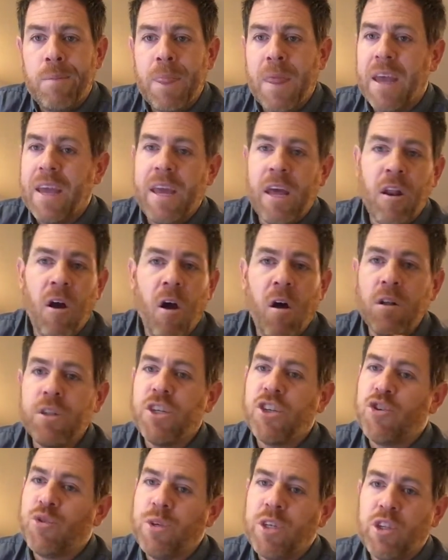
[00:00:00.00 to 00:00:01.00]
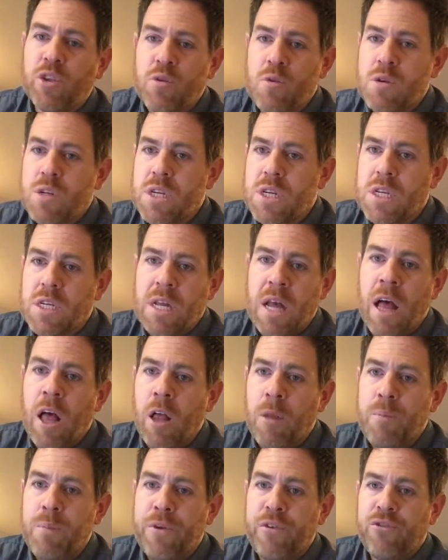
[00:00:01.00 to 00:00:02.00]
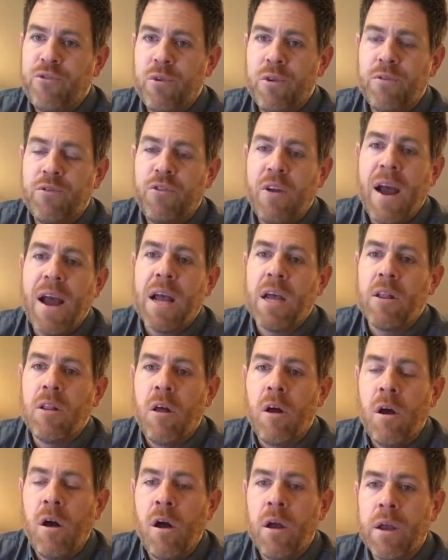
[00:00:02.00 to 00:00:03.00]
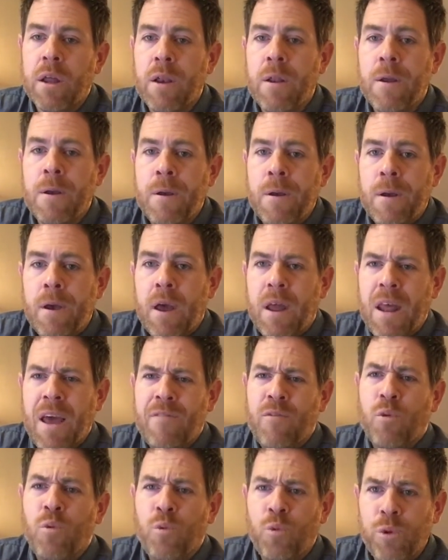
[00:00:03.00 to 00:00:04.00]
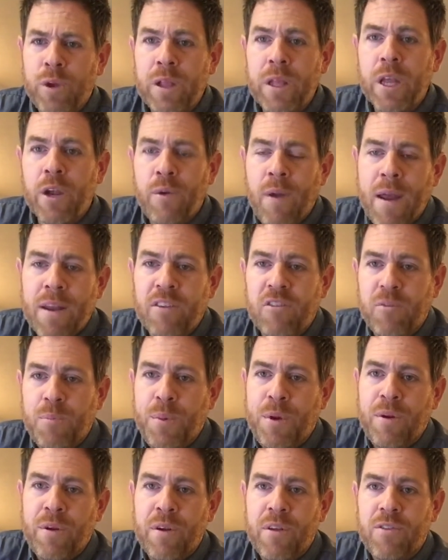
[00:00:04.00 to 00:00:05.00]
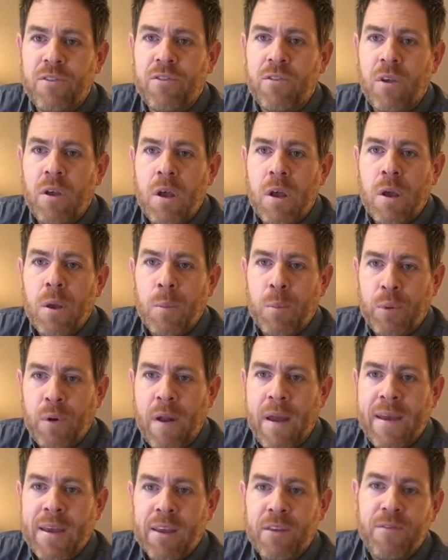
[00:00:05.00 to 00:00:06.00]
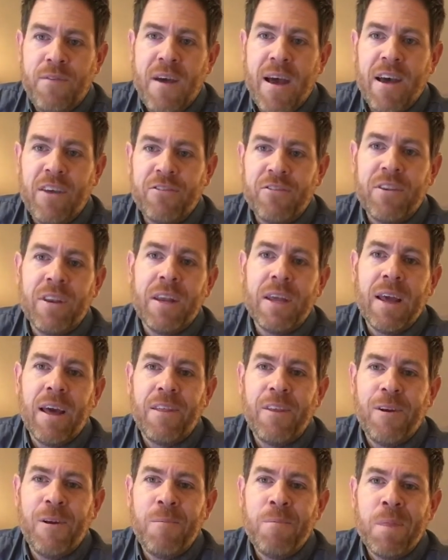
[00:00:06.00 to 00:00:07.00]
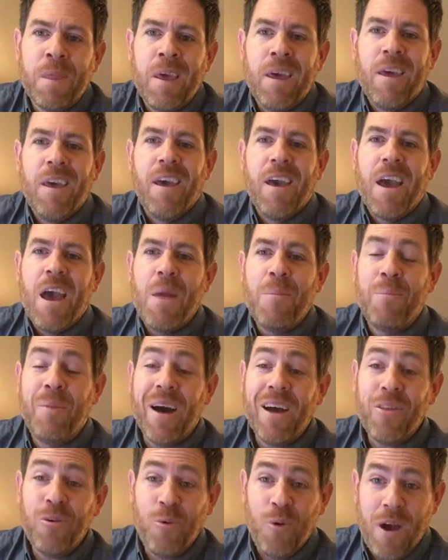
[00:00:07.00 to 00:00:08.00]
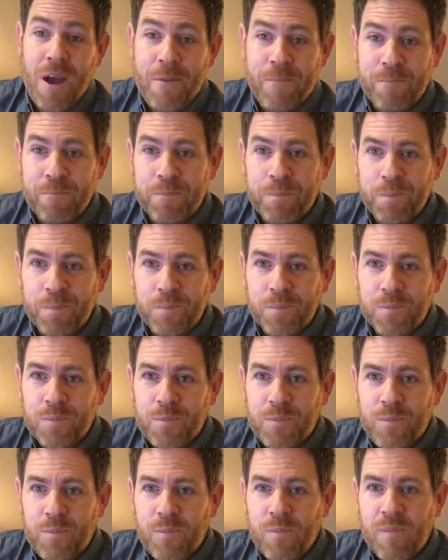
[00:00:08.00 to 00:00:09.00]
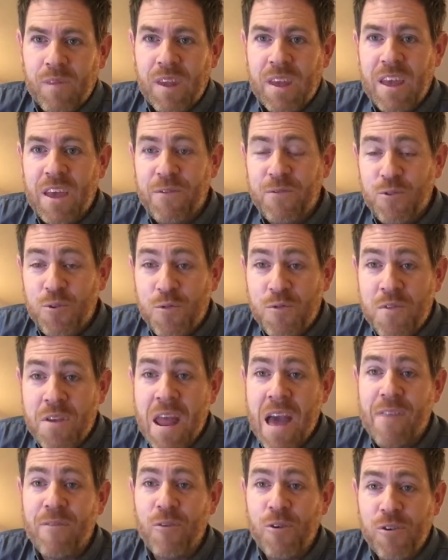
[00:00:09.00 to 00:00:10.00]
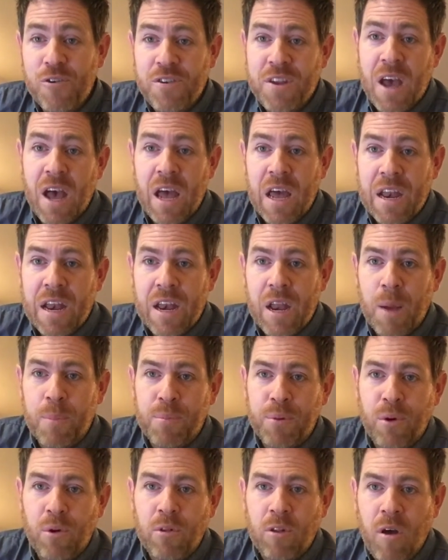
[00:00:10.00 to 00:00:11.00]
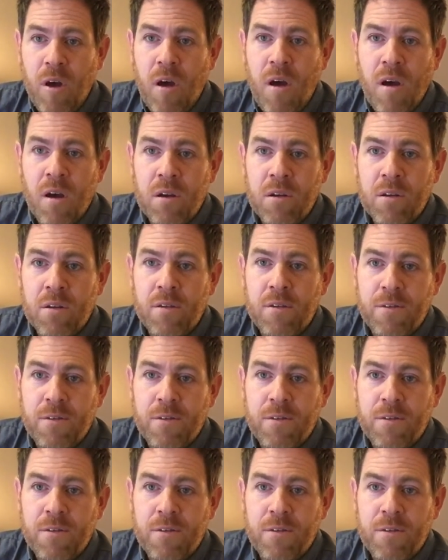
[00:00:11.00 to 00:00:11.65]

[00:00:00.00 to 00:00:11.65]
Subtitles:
Again, all just resources to help us sort of track along and have a really great experience praying and fasting together. And by the way, if you've never done a prolonged